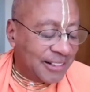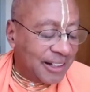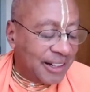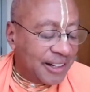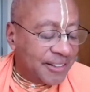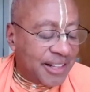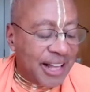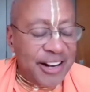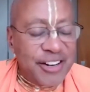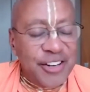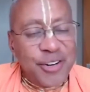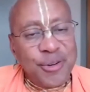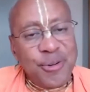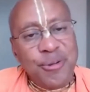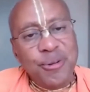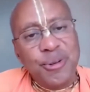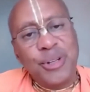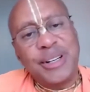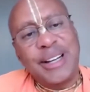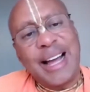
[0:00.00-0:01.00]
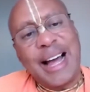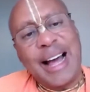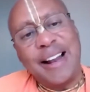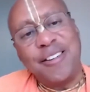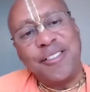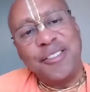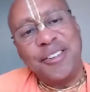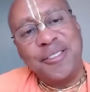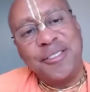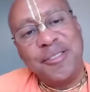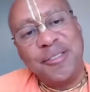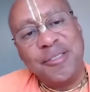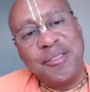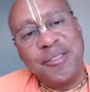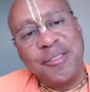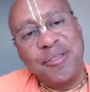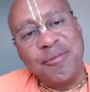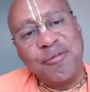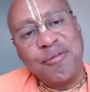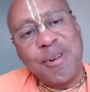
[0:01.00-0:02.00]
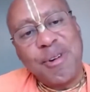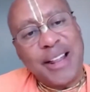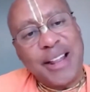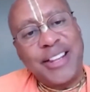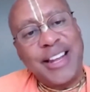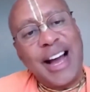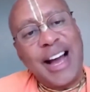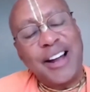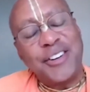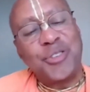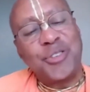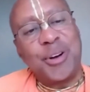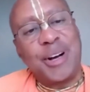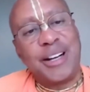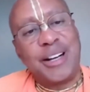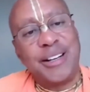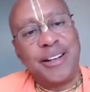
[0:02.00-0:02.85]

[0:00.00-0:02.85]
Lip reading: Then you look at Rath Yatra.